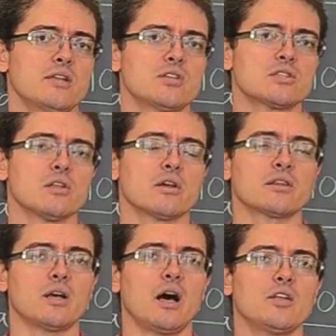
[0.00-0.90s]
and just look at
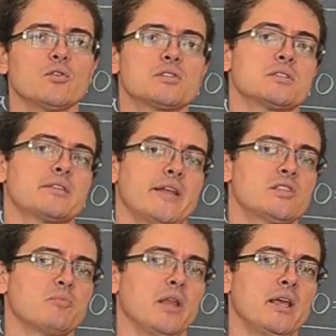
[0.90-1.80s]
the hundreds and
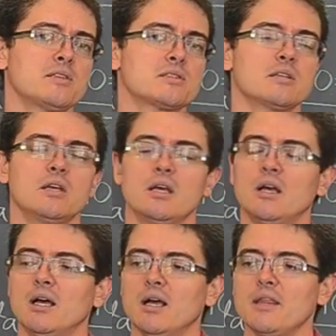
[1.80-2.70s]
tens place.
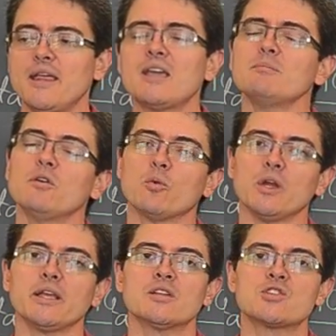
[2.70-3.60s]
They can be really a